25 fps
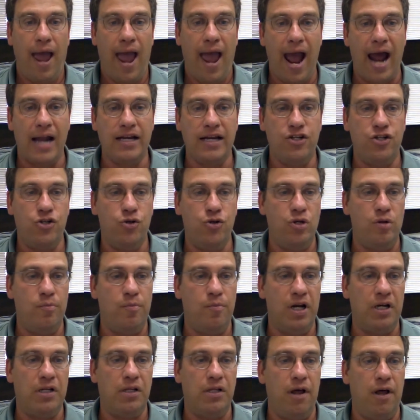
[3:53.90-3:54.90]
attitude
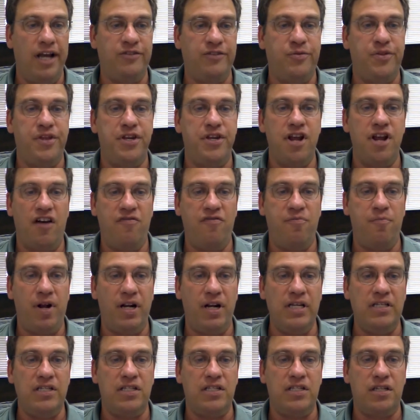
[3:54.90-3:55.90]
among clients with enough
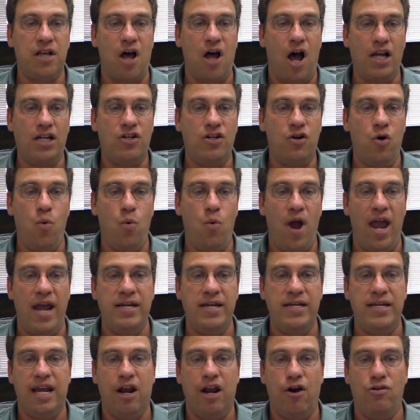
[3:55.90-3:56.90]
money socked
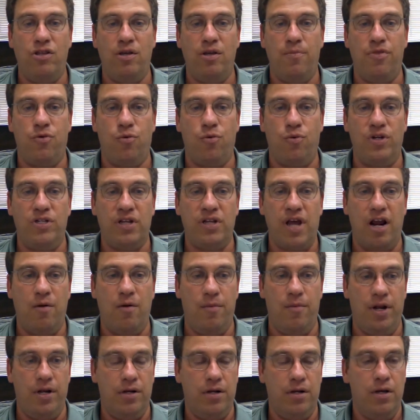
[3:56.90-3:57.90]
away to carry them through
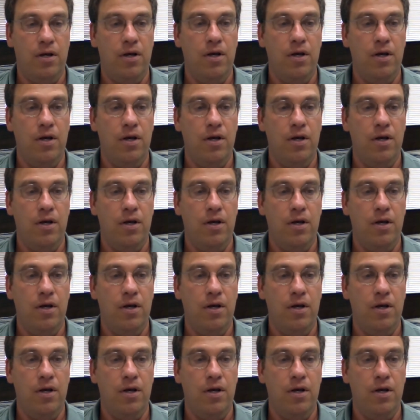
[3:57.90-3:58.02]
retirement.